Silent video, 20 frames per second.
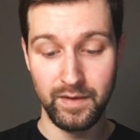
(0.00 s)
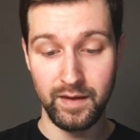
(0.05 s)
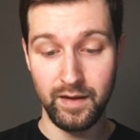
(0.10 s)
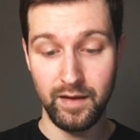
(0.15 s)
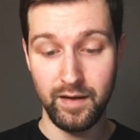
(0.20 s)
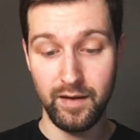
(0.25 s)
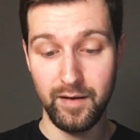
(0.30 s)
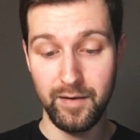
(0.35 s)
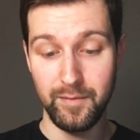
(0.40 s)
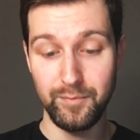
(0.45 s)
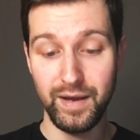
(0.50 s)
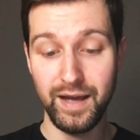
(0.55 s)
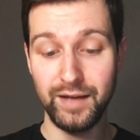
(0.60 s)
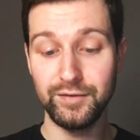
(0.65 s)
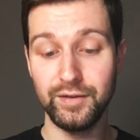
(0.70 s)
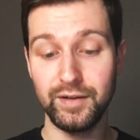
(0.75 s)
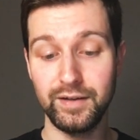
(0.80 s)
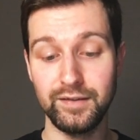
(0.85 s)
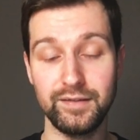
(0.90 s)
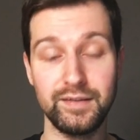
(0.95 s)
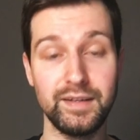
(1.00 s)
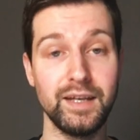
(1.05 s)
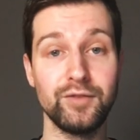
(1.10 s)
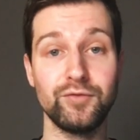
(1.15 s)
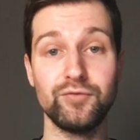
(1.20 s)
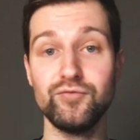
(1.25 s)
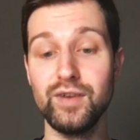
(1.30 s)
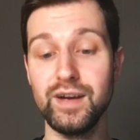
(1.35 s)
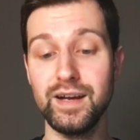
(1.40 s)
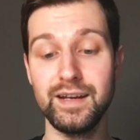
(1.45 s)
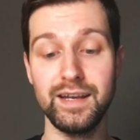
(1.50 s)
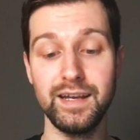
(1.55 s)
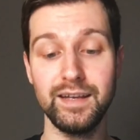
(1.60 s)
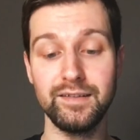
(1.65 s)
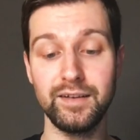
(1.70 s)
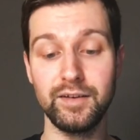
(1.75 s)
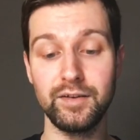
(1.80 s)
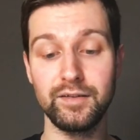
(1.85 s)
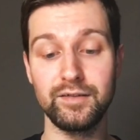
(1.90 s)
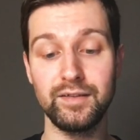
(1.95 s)
Um, but as you can see, it's really
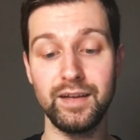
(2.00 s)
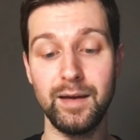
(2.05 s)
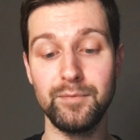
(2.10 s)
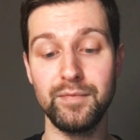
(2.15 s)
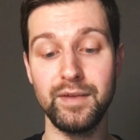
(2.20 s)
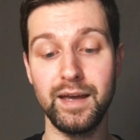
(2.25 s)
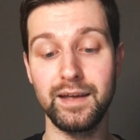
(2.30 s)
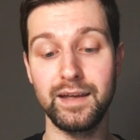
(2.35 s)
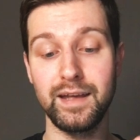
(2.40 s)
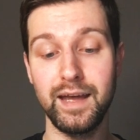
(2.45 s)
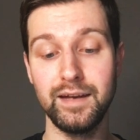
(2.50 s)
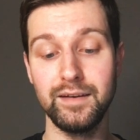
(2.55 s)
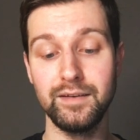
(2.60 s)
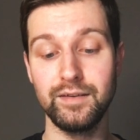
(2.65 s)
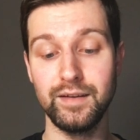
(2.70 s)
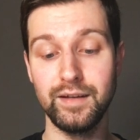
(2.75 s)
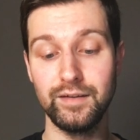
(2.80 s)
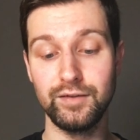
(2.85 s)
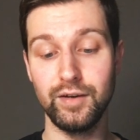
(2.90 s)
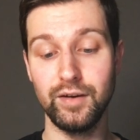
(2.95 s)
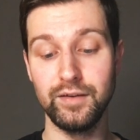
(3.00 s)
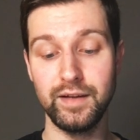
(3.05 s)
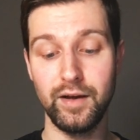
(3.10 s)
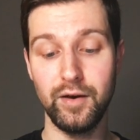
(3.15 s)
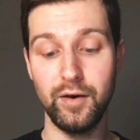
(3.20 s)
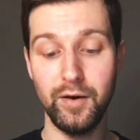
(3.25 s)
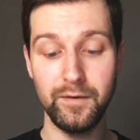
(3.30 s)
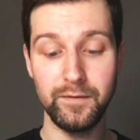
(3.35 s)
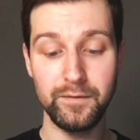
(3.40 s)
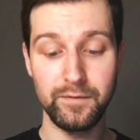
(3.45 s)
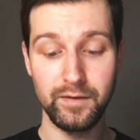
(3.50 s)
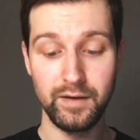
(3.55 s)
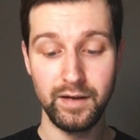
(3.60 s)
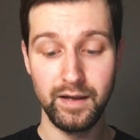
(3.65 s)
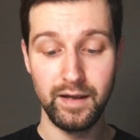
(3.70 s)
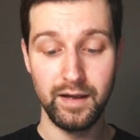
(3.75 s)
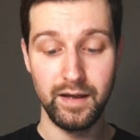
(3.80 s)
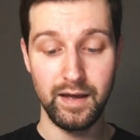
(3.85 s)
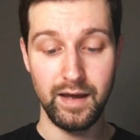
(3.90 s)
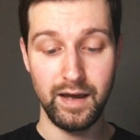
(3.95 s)
easy. I just tap that again to then turn that off.
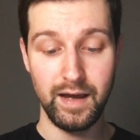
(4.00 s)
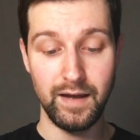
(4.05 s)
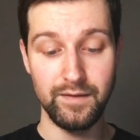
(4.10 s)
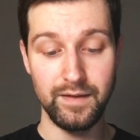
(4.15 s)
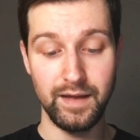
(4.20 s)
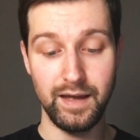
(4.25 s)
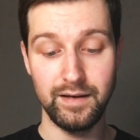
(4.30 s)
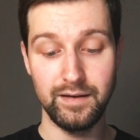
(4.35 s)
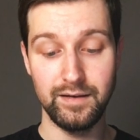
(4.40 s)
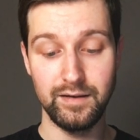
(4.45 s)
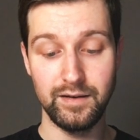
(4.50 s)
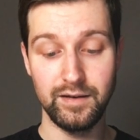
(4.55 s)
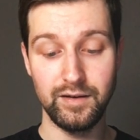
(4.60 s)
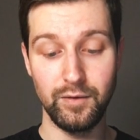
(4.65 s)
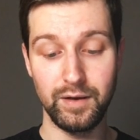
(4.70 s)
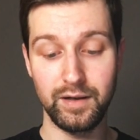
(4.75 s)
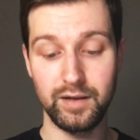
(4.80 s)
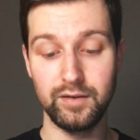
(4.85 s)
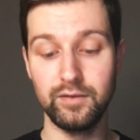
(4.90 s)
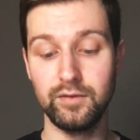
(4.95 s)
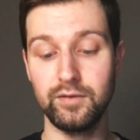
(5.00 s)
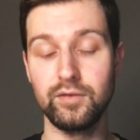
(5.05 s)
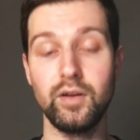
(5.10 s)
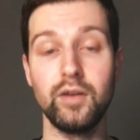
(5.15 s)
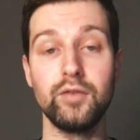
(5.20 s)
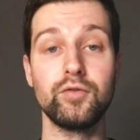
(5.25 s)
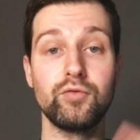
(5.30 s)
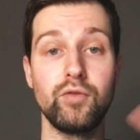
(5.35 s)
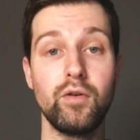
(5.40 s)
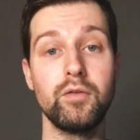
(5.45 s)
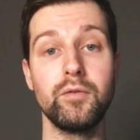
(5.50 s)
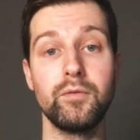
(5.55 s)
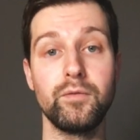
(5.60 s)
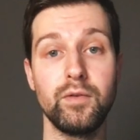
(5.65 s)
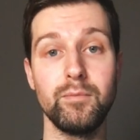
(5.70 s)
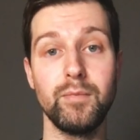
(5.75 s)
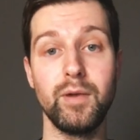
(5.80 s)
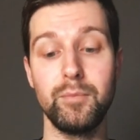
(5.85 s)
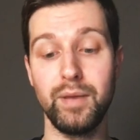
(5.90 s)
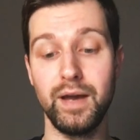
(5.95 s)
And then, you know, I can start scrolling through
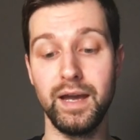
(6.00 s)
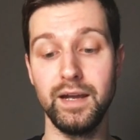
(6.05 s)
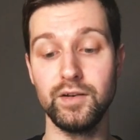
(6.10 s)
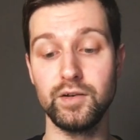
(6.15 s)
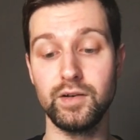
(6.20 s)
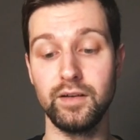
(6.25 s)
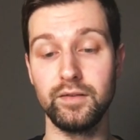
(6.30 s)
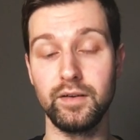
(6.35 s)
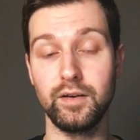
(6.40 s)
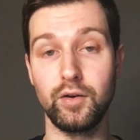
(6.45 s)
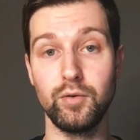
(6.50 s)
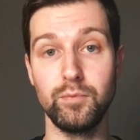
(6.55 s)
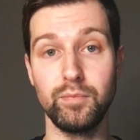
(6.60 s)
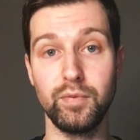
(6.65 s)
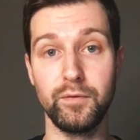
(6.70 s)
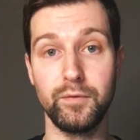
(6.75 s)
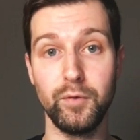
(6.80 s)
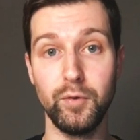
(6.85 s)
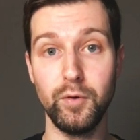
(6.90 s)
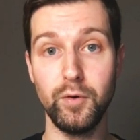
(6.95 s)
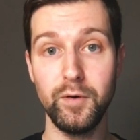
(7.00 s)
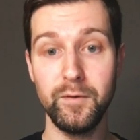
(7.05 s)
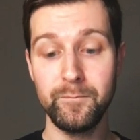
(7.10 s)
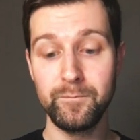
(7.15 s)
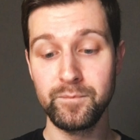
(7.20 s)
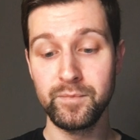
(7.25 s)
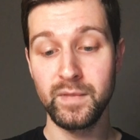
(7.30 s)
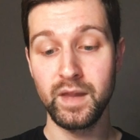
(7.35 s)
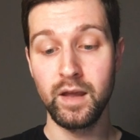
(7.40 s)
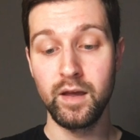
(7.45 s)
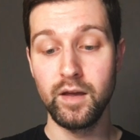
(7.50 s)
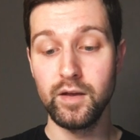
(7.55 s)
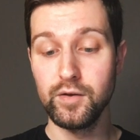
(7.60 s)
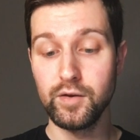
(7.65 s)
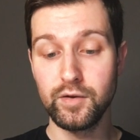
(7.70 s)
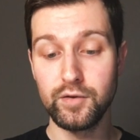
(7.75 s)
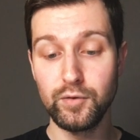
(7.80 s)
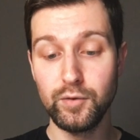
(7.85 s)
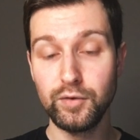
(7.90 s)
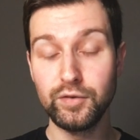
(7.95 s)
my page as I could before. You
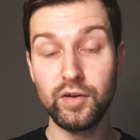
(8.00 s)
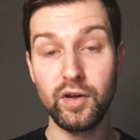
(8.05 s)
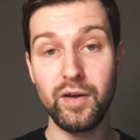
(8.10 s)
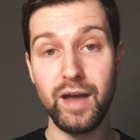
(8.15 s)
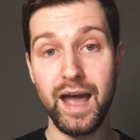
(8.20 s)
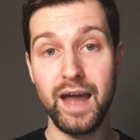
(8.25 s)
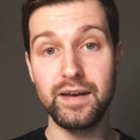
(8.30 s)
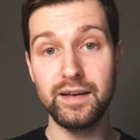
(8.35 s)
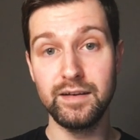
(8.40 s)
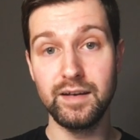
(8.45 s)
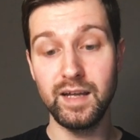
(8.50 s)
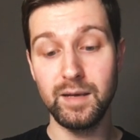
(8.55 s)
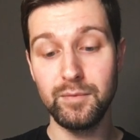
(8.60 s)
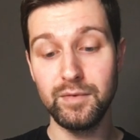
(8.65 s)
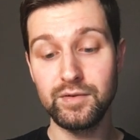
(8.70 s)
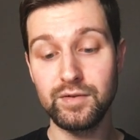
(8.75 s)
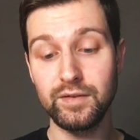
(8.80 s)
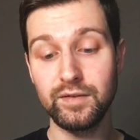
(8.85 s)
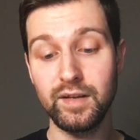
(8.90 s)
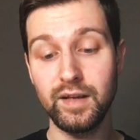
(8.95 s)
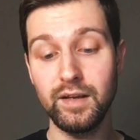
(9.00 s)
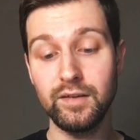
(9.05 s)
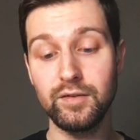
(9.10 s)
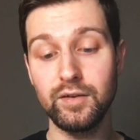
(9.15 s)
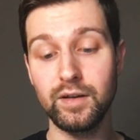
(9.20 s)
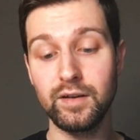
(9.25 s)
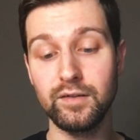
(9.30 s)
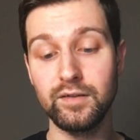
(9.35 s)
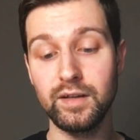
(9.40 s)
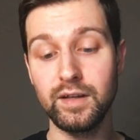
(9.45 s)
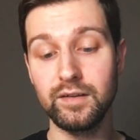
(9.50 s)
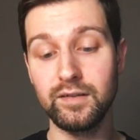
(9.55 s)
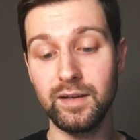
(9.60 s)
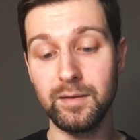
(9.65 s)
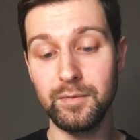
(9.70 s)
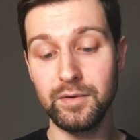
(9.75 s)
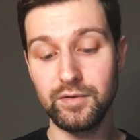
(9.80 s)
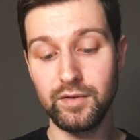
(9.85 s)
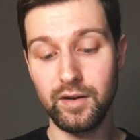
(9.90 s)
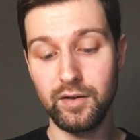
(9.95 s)
can also add in images here. So you can see this
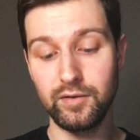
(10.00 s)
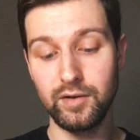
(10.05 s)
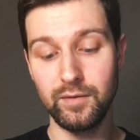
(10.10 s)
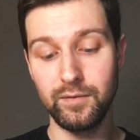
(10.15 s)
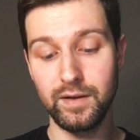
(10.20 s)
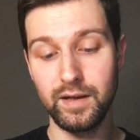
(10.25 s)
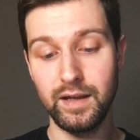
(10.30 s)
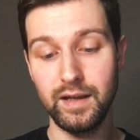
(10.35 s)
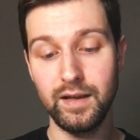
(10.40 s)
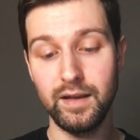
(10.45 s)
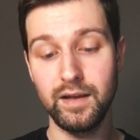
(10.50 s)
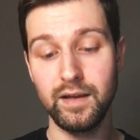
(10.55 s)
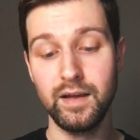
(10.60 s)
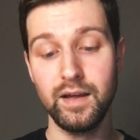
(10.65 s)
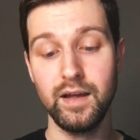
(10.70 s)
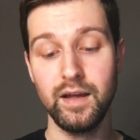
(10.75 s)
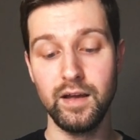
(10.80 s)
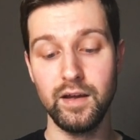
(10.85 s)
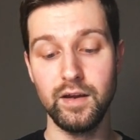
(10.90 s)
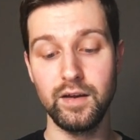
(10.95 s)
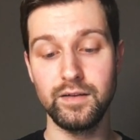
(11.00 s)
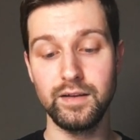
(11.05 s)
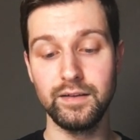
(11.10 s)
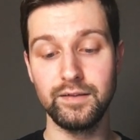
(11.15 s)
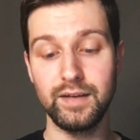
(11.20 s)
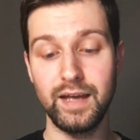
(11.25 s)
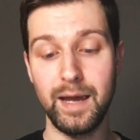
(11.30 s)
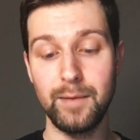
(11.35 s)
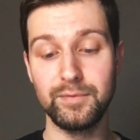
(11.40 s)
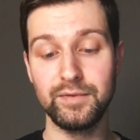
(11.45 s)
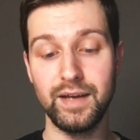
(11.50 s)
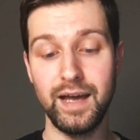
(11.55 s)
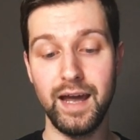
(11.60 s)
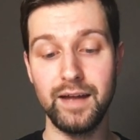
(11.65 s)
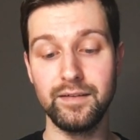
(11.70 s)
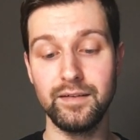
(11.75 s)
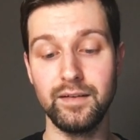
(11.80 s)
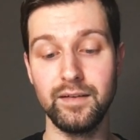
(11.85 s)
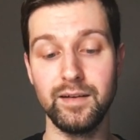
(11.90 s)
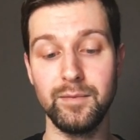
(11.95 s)
image icon over here. You can then tap to
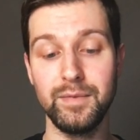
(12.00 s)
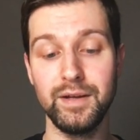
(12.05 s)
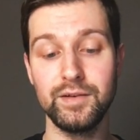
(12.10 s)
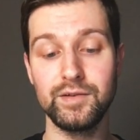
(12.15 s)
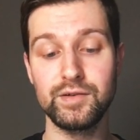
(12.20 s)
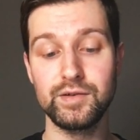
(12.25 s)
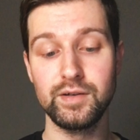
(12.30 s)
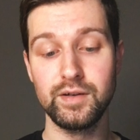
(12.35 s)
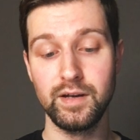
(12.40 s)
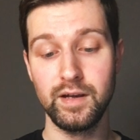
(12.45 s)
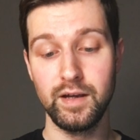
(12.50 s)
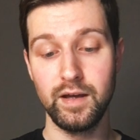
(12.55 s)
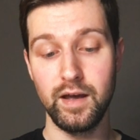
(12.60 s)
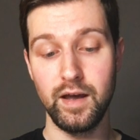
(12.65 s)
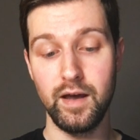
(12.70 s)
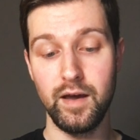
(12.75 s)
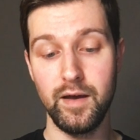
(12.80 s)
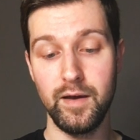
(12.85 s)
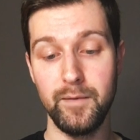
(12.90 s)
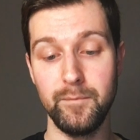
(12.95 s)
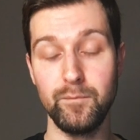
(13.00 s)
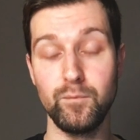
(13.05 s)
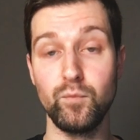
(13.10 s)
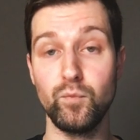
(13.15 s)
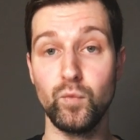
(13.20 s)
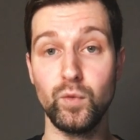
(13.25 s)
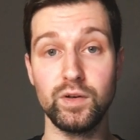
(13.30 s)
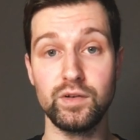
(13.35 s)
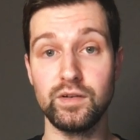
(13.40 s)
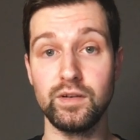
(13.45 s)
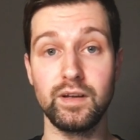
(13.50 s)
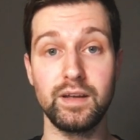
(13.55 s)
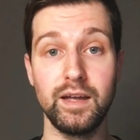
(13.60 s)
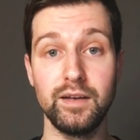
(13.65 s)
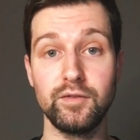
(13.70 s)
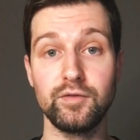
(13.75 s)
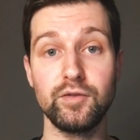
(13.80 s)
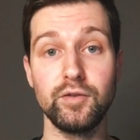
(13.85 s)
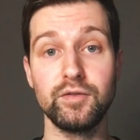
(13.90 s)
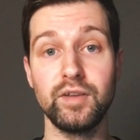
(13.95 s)
add in an image, um, which again
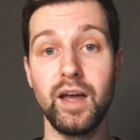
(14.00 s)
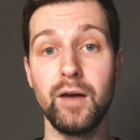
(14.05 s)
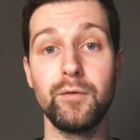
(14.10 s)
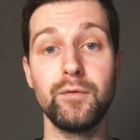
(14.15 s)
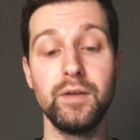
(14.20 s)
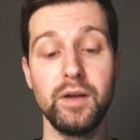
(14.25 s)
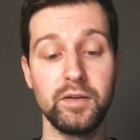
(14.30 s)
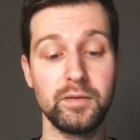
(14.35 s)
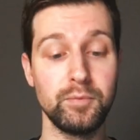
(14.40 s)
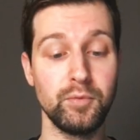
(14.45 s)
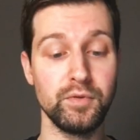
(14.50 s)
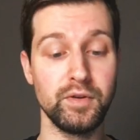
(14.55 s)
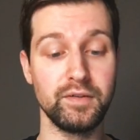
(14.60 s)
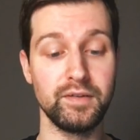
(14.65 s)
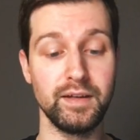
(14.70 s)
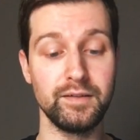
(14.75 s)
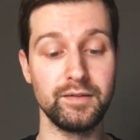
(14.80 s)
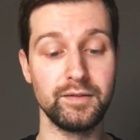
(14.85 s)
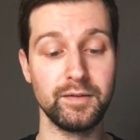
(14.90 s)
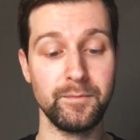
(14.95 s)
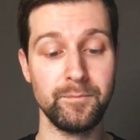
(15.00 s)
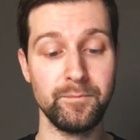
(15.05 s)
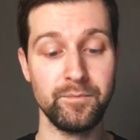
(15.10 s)
shows how flexible this is.